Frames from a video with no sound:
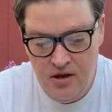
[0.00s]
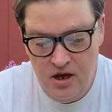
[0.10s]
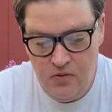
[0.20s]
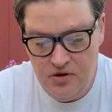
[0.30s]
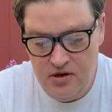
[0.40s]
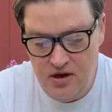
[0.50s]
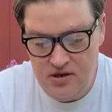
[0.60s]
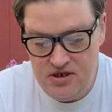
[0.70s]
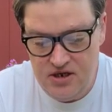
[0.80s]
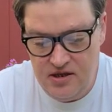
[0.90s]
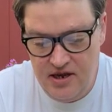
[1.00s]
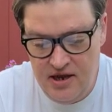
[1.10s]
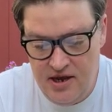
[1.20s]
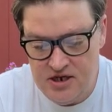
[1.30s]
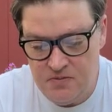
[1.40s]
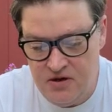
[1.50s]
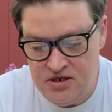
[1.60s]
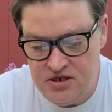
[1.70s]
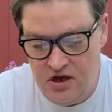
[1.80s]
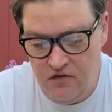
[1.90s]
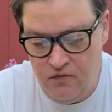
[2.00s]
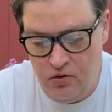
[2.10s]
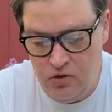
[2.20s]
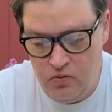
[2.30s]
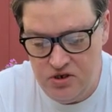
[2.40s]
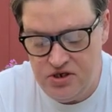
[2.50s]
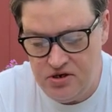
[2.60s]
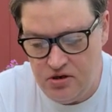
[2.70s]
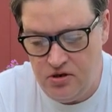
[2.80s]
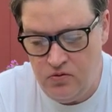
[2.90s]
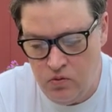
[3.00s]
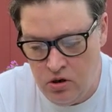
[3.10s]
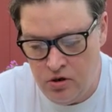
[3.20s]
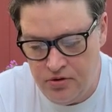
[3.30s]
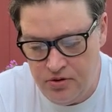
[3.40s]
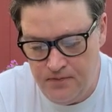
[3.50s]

I would constantly ask myself, what was it all worth?